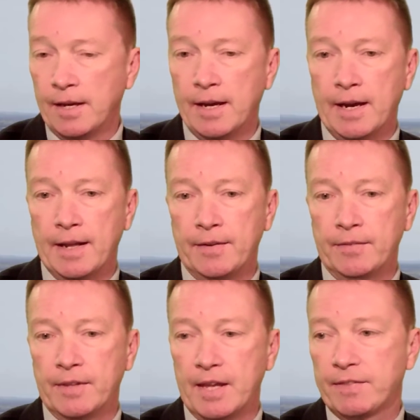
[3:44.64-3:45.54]
And
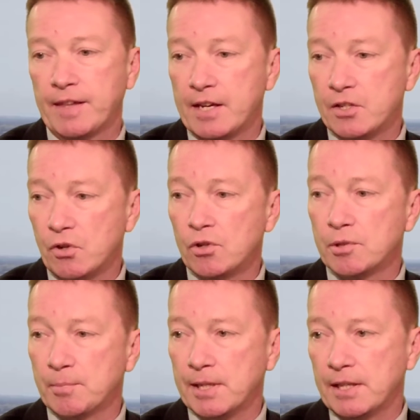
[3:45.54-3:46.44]
that is
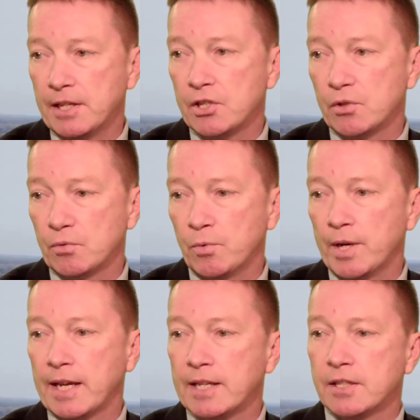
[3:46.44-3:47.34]
ultimately the issue.
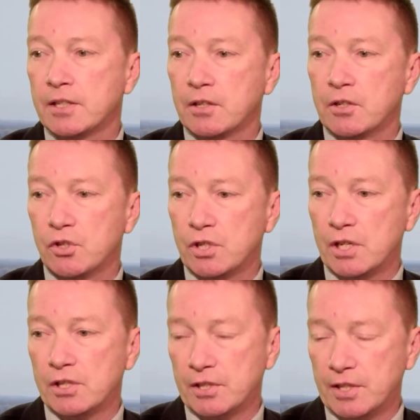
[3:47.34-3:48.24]
When it gets into the
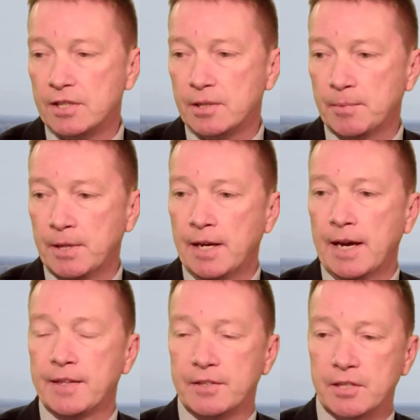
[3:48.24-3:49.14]
judicial system
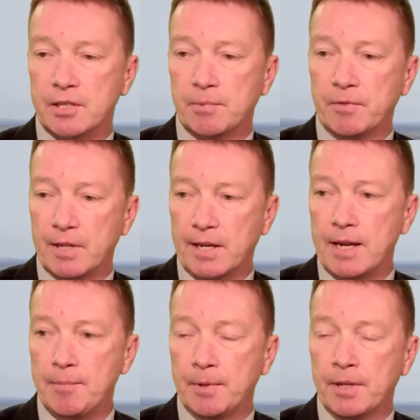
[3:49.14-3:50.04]
and the system of the
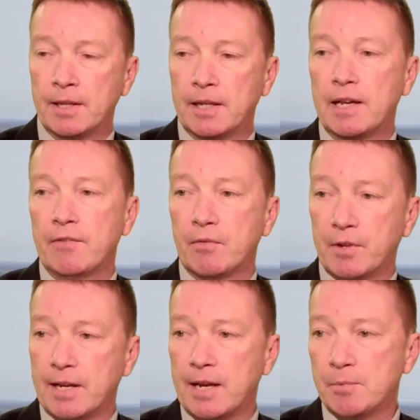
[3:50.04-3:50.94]
claim, the level of
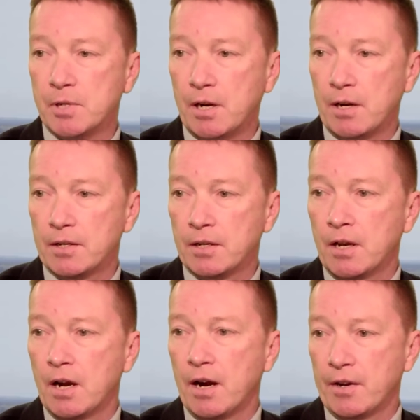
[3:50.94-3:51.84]
claims in Ireland
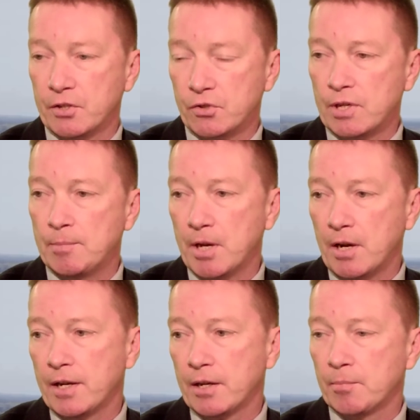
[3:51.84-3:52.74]
are extremely
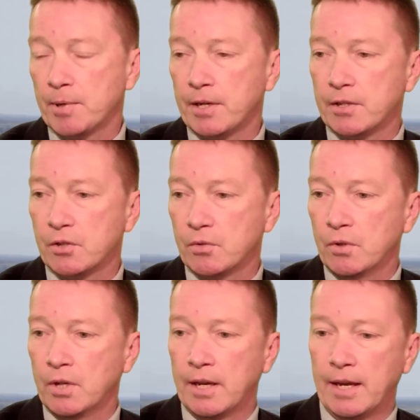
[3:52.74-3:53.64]
high compared to
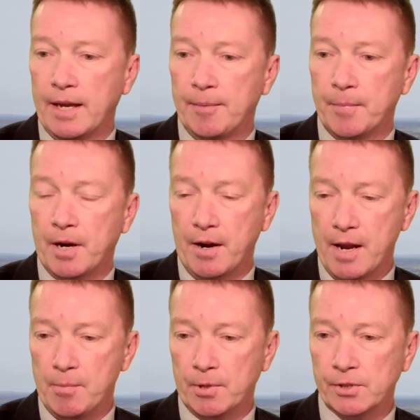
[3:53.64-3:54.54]
our
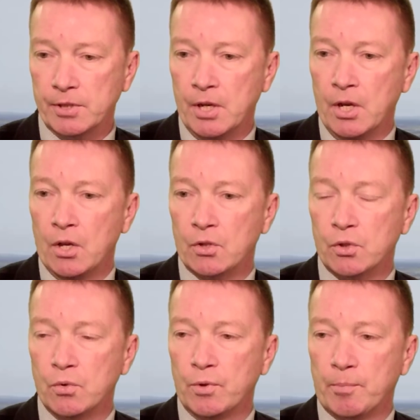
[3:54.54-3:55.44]
neighbours.
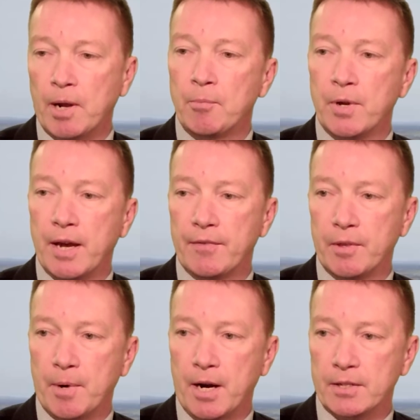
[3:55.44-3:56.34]
So the problem we have in
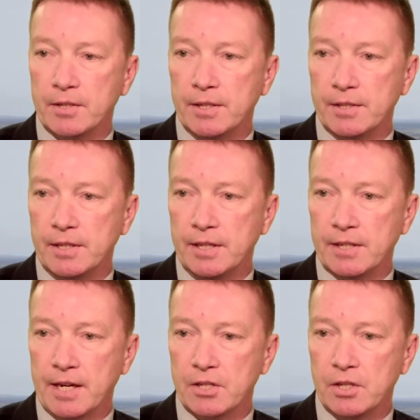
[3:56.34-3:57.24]
the Marts
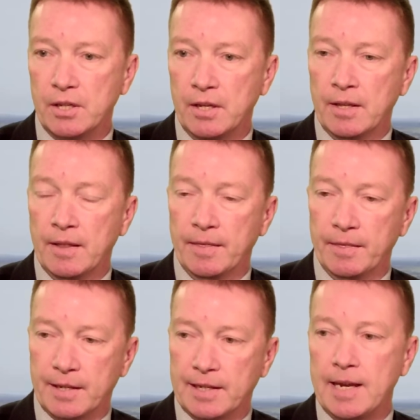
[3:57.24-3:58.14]
is actually
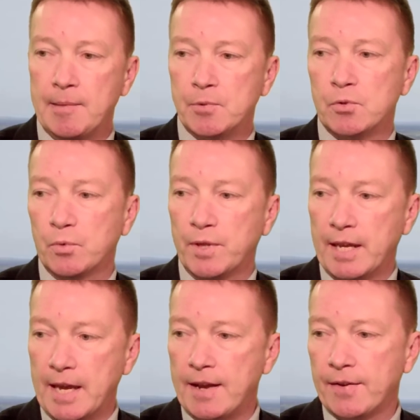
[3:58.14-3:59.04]
the claims, when they
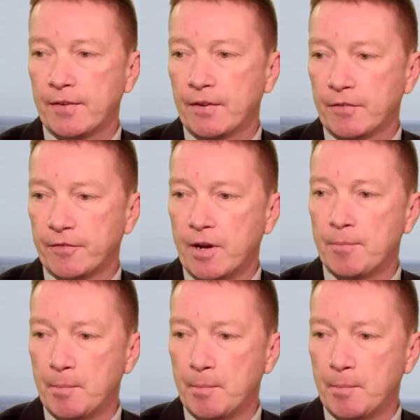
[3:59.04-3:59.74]
get from the